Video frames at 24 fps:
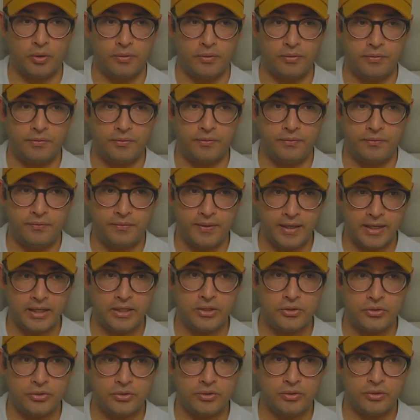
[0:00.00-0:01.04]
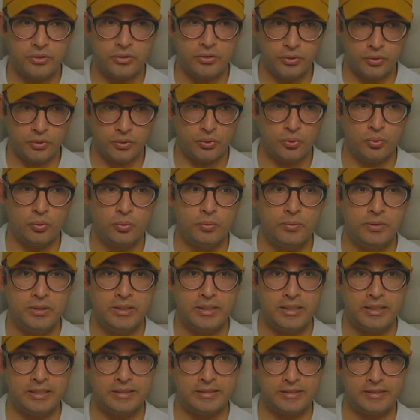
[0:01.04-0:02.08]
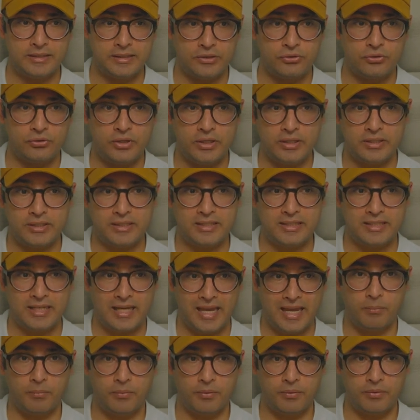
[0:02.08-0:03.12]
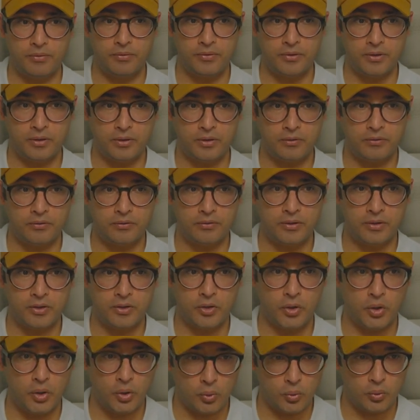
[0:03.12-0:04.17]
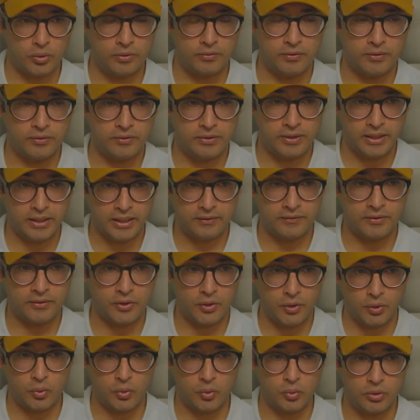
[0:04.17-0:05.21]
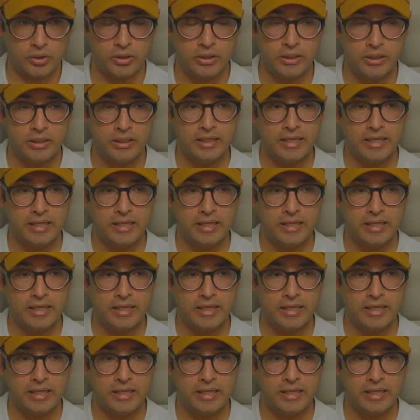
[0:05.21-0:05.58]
they do is essentially take the code and